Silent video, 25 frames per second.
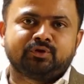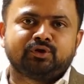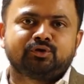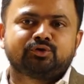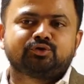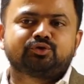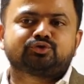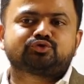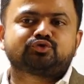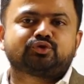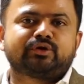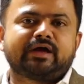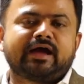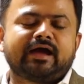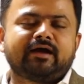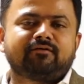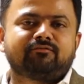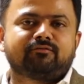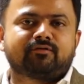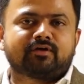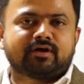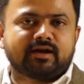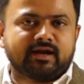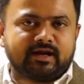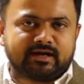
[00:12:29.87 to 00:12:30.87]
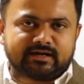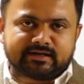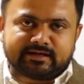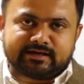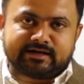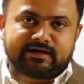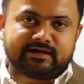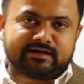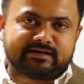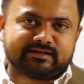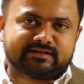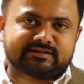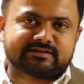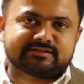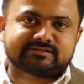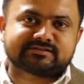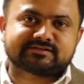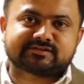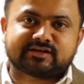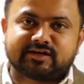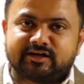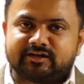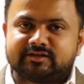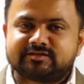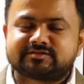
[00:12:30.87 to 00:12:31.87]
You should have great analytical
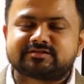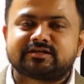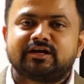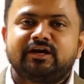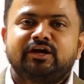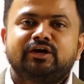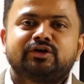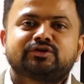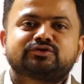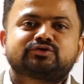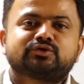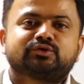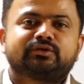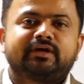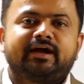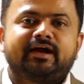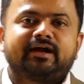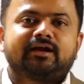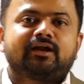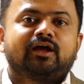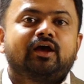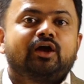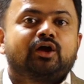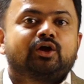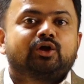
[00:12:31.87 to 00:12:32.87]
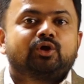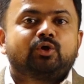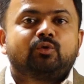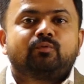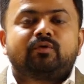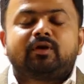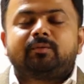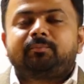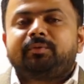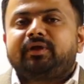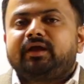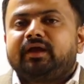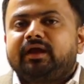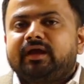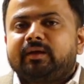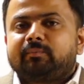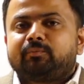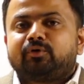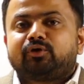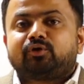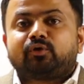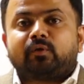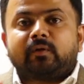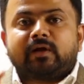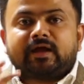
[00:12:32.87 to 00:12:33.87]
skills, so that you will be
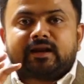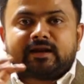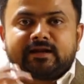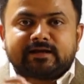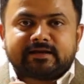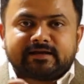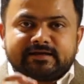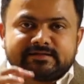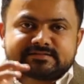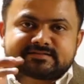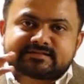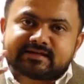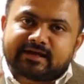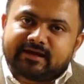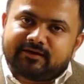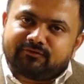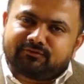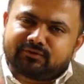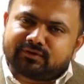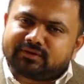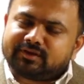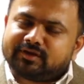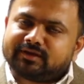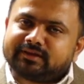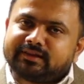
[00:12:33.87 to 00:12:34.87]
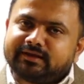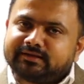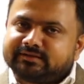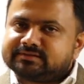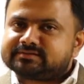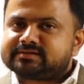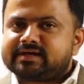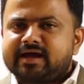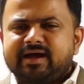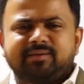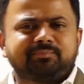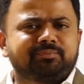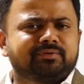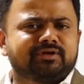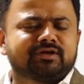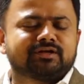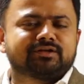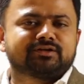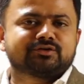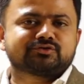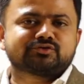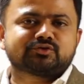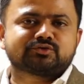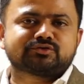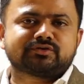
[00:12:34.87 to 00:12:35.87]
able to analyze everything that is happening
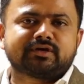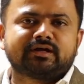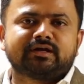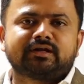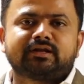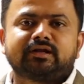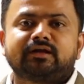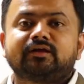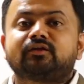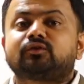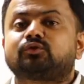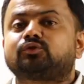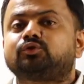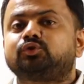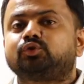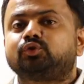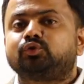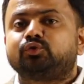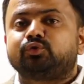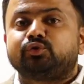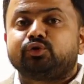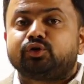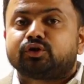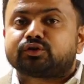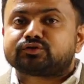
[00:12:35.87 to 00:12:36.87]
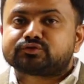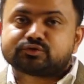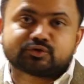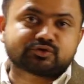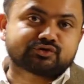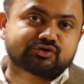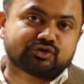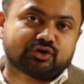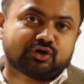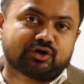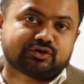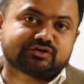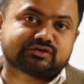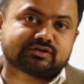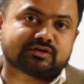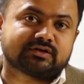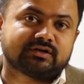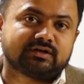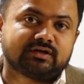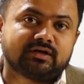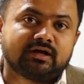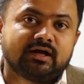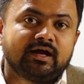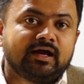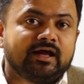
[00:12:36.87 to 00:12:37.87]
in the society through your
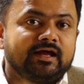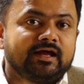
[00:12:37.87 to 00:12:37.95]
sociological